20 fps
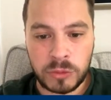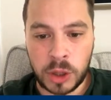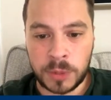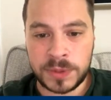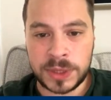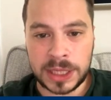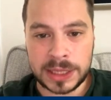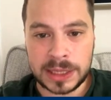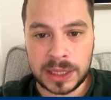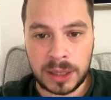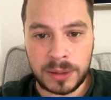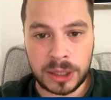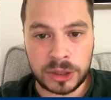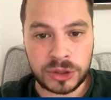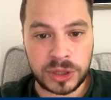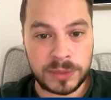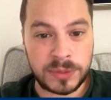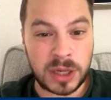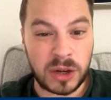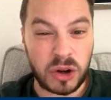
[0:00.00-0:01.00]
Rob's asking
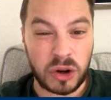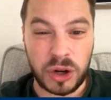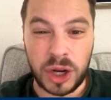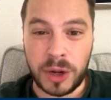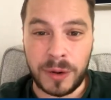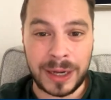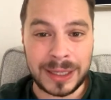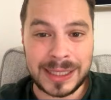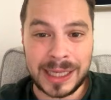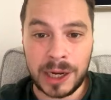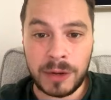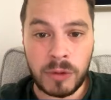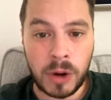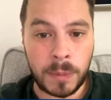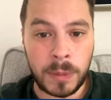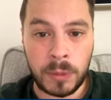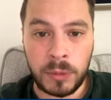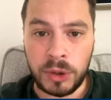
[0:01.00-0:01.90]
about streams. I've got no idea, Rob.